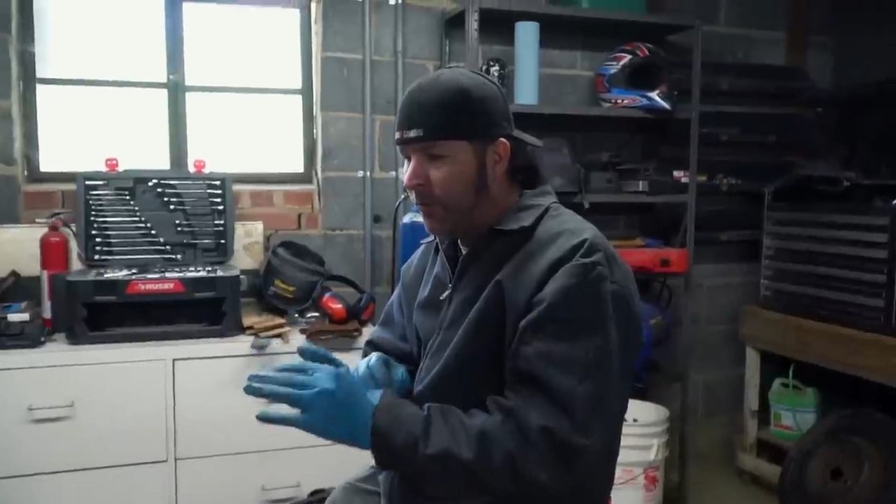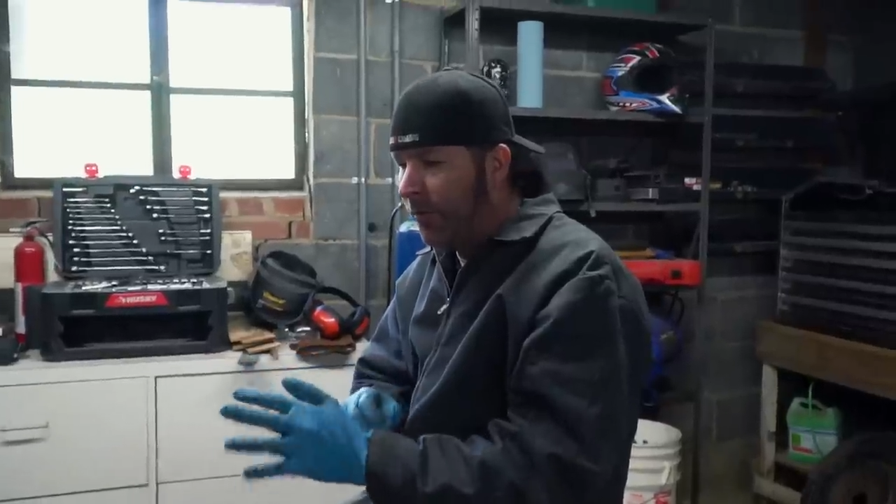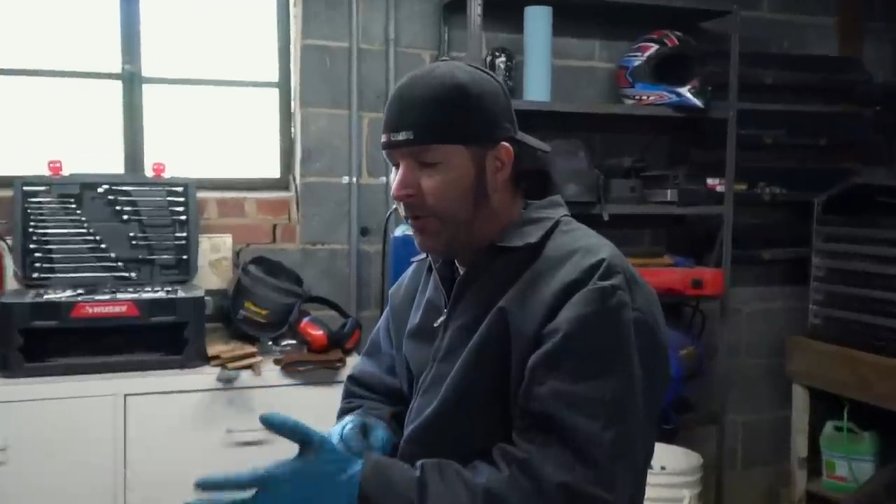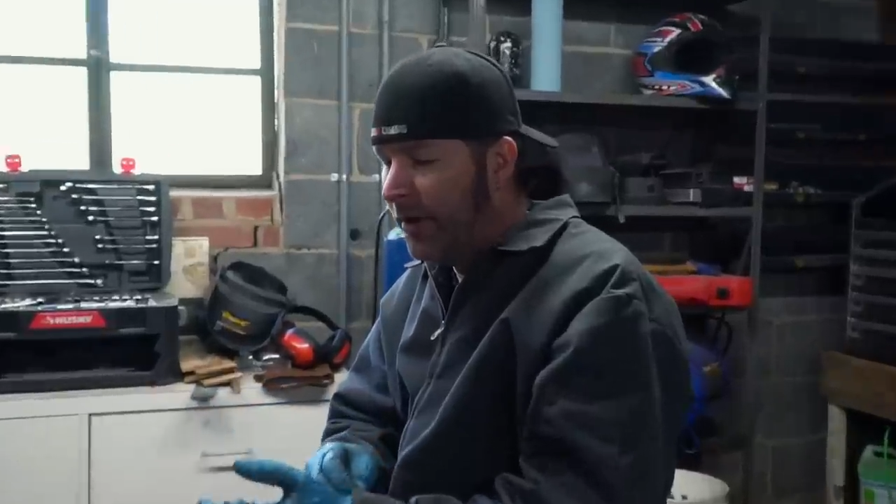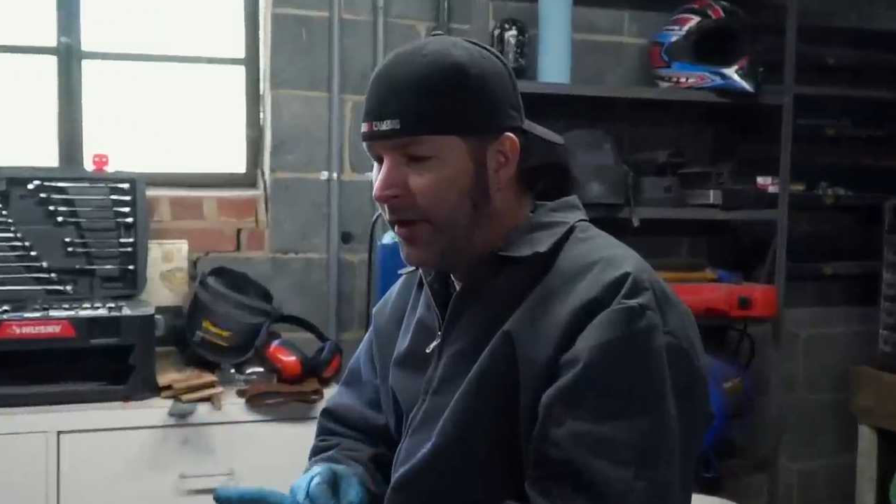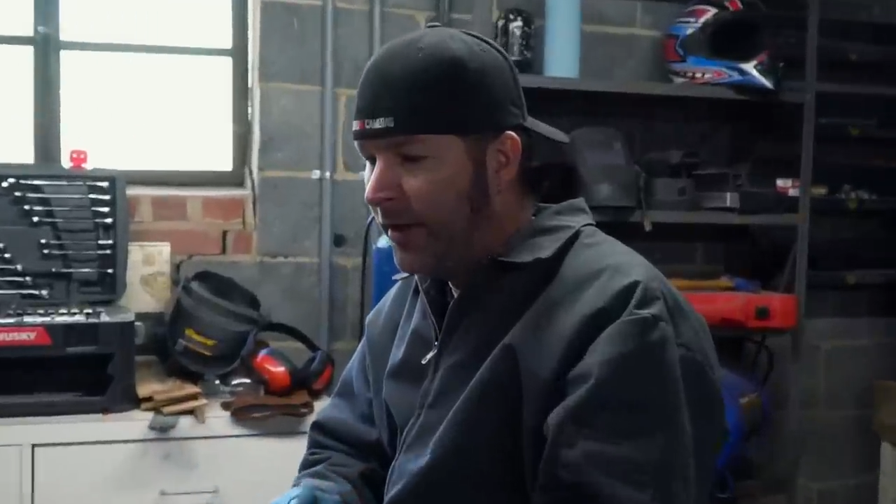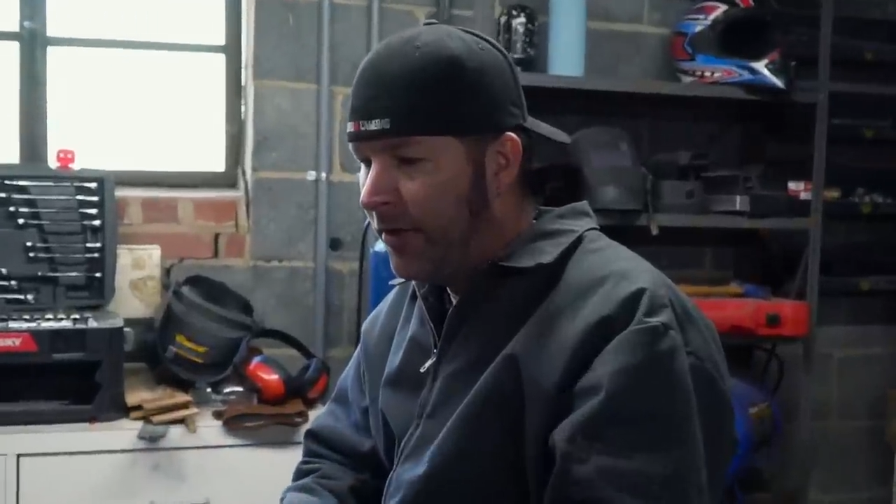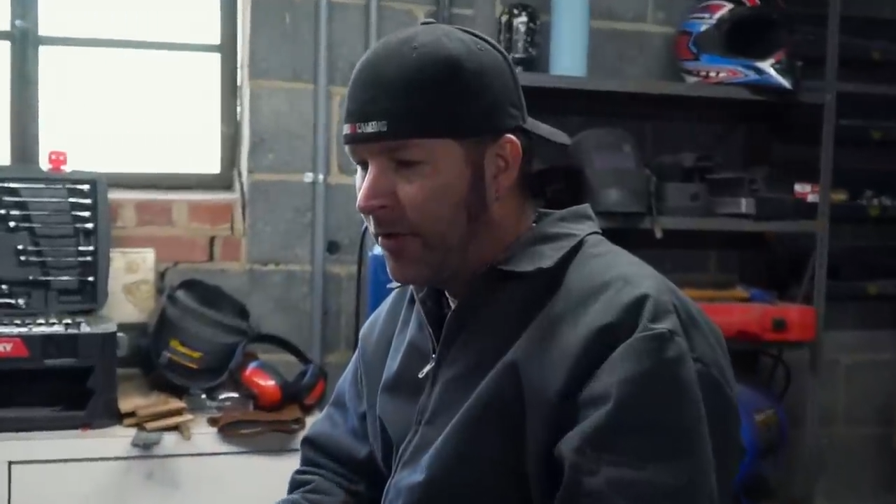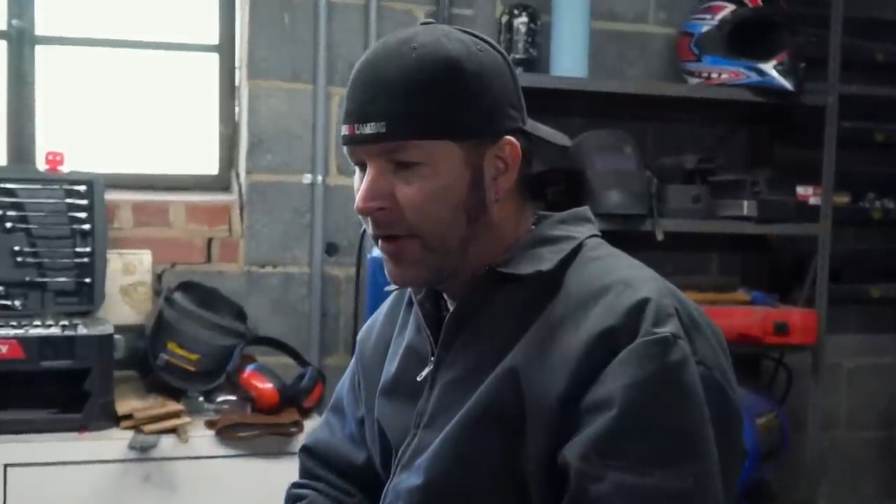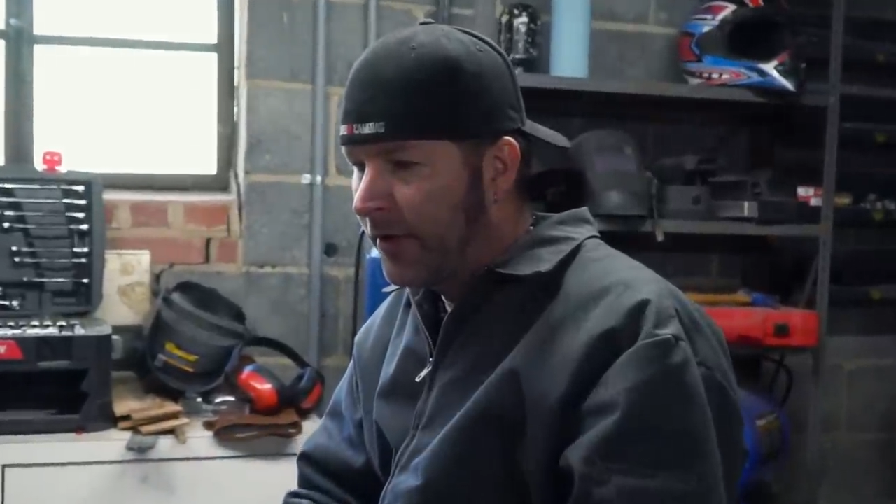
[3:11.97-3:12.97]
we're running
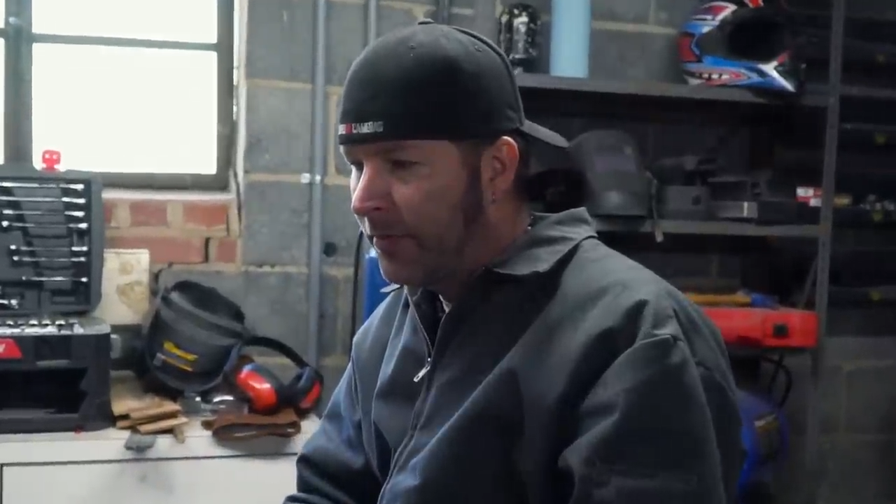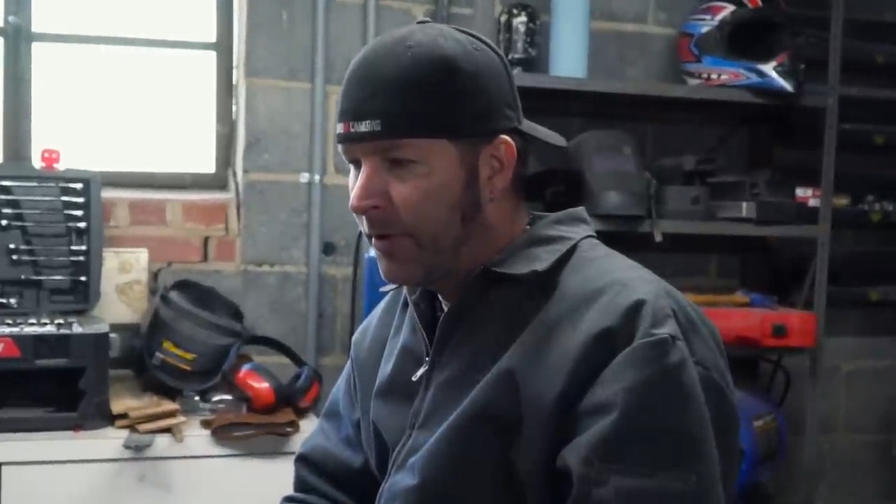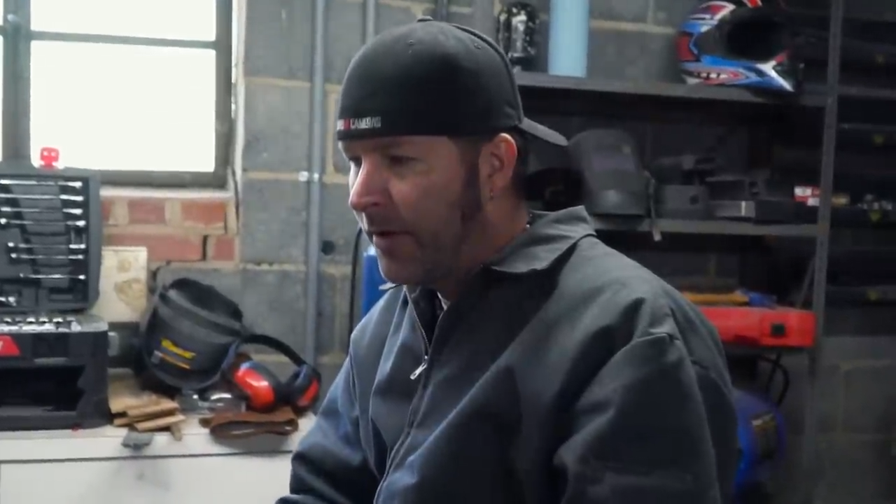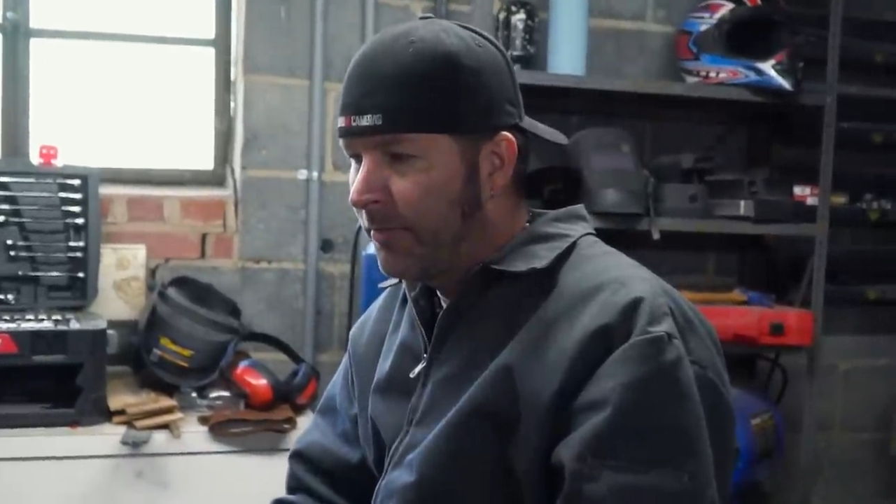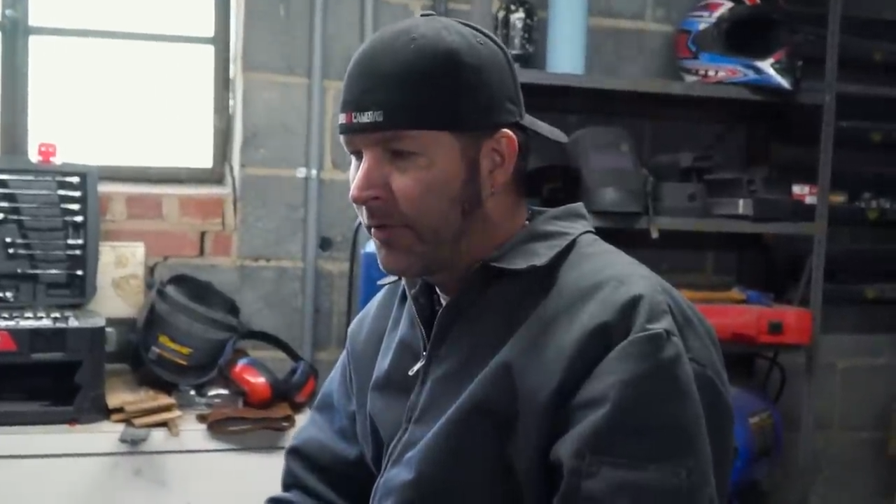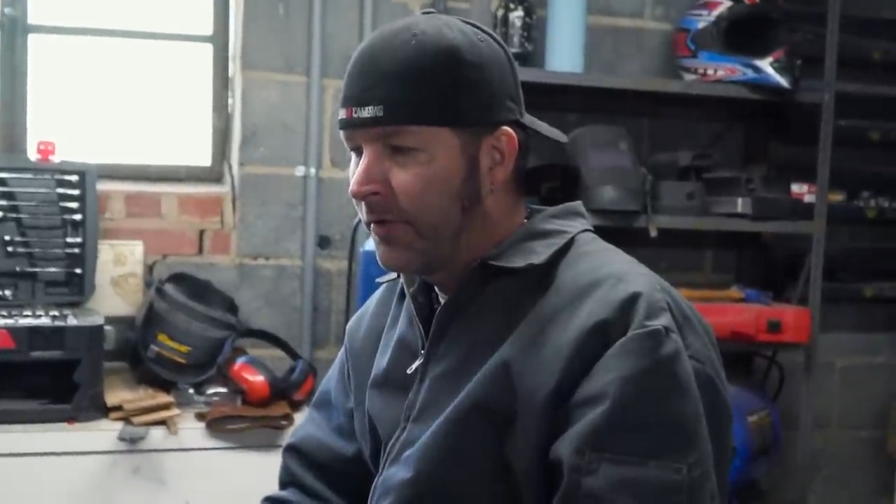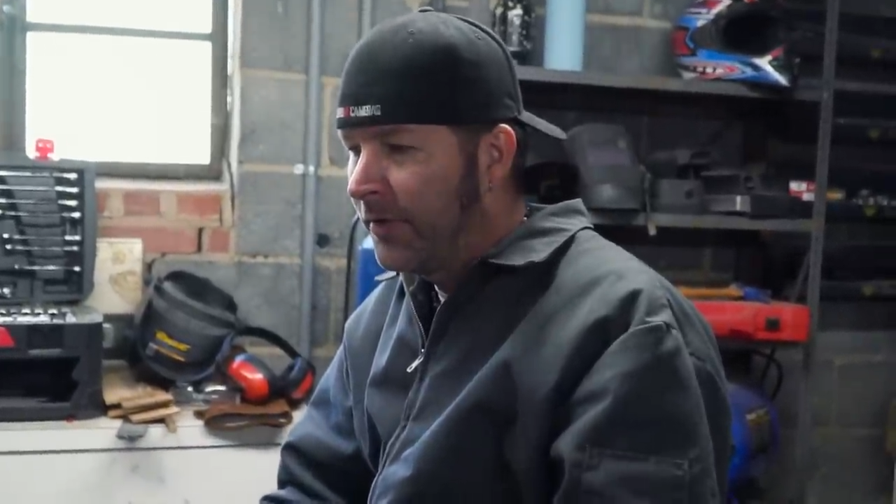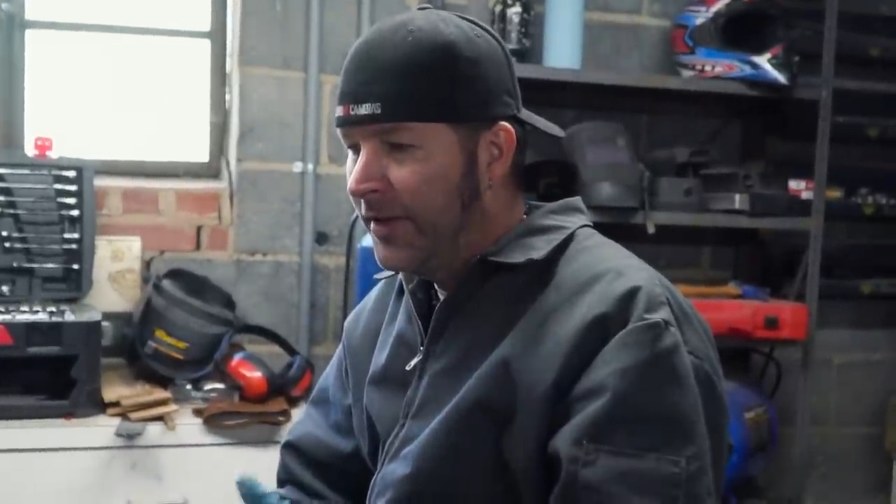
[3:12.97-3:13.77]
into all kinds of problems because